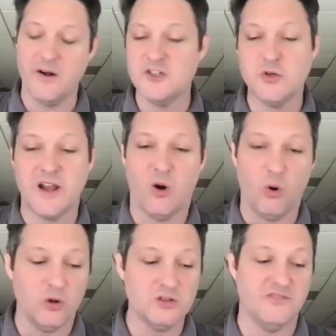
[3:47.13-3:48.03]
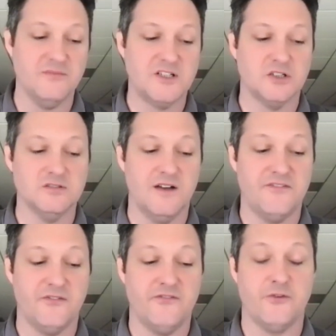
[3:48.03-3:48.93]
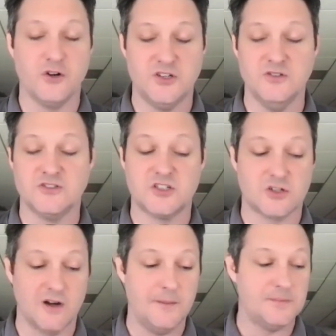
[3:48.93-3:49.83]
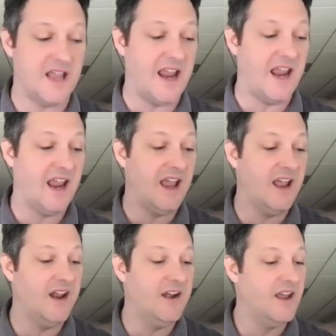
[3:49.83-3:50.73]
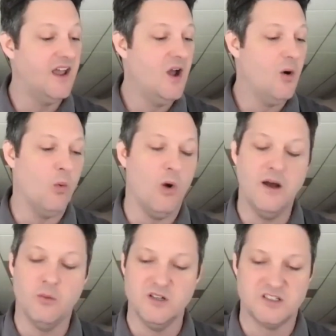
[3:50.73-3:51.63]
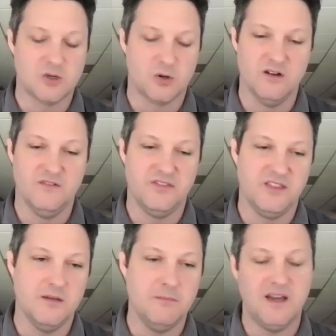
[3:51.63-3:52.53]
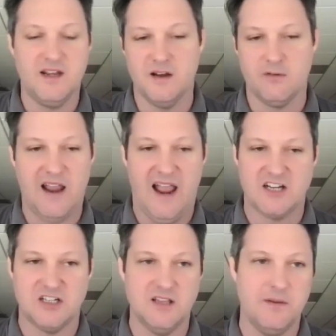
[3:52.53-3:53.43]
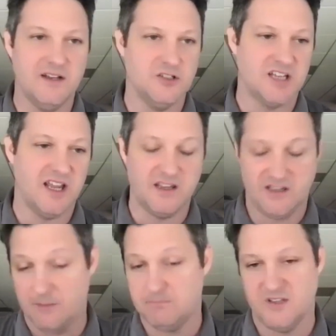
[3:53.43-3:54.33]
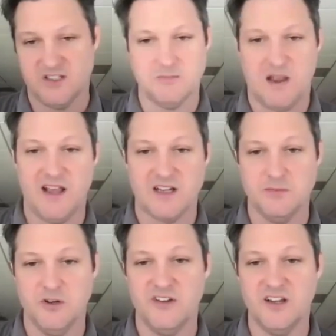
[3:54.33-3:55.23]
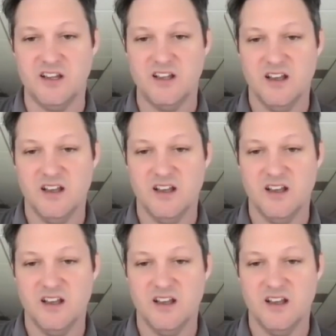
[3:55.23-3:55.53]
How did you get a hold of Mitchell Lafortune's script, and what was sort of the immediate reaction that made you say, "Yep, this is my next movie"?